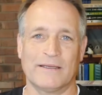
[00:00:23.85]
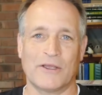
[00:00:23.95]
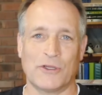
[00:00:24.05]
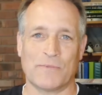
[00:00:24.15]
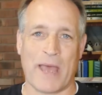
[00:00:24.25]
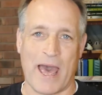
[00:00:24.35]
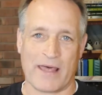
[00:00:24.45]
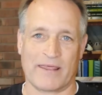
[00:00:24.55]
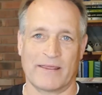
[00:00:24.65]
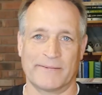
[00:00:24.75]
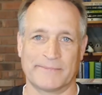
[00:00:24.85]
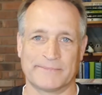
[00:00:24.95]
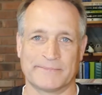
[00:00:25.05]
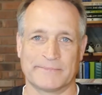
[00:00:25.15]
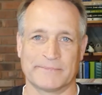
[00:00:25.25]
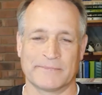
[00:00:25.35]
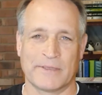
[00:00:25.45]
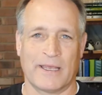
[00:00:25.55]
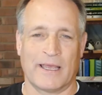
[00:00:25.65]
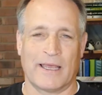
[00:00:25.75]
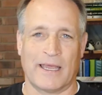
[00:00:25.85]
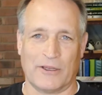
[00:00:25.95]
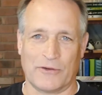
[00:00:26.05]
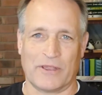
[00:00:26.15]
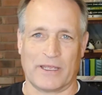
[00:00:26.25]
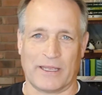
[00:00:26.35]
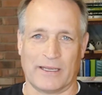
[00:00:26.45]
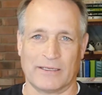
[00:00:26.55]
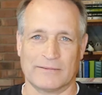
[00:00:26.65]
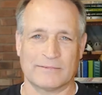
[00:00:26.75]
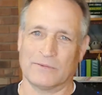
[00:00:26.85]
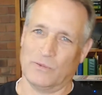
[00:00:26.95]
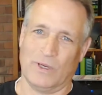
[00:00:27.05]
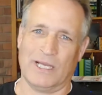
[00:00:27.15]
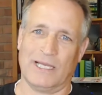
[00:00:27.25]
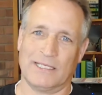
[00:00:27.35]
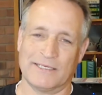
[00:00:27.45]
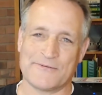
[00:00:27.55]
your path? And you're thinking, what?